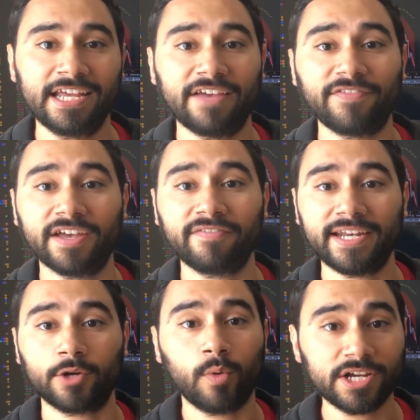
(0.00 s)
If you have
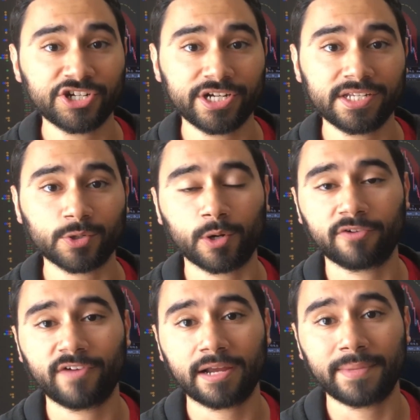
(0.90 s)
any questions
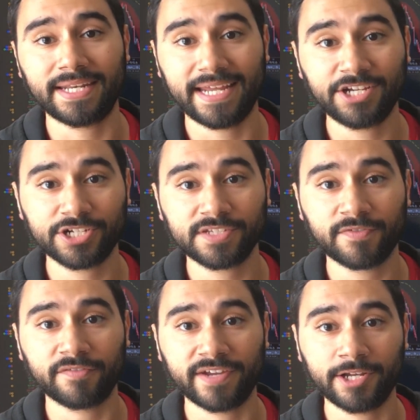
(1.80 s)
or recommendations
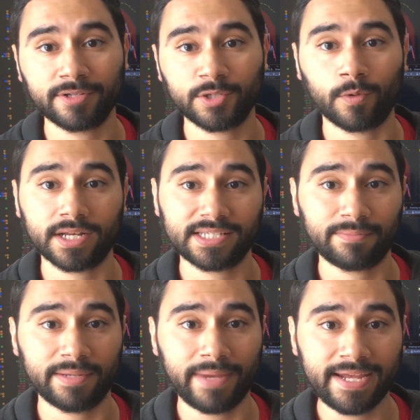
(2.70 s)
for videos you want to see
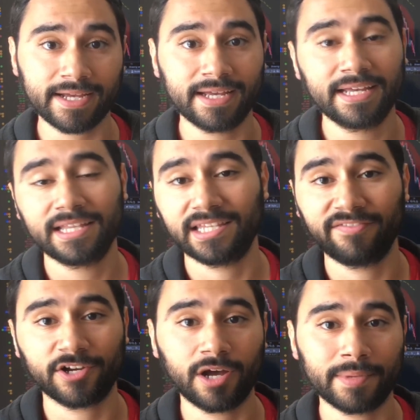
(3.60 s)
me make, leave
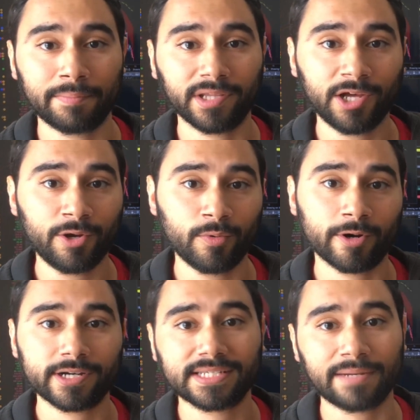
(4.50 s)
a comment below
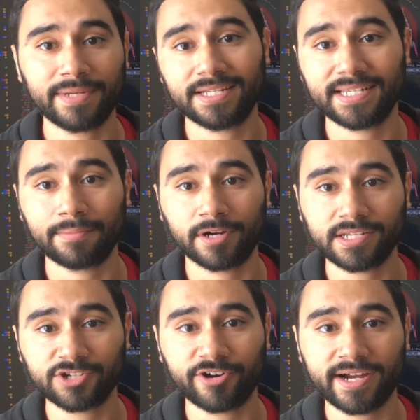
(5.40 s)
or send me a D M on
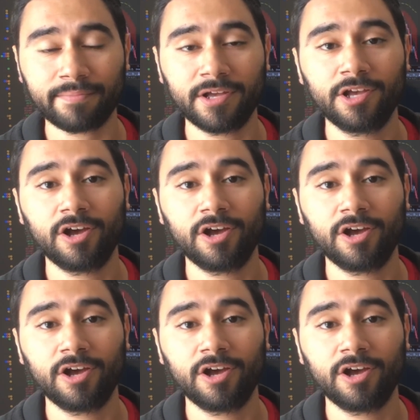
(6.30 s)
Instagram.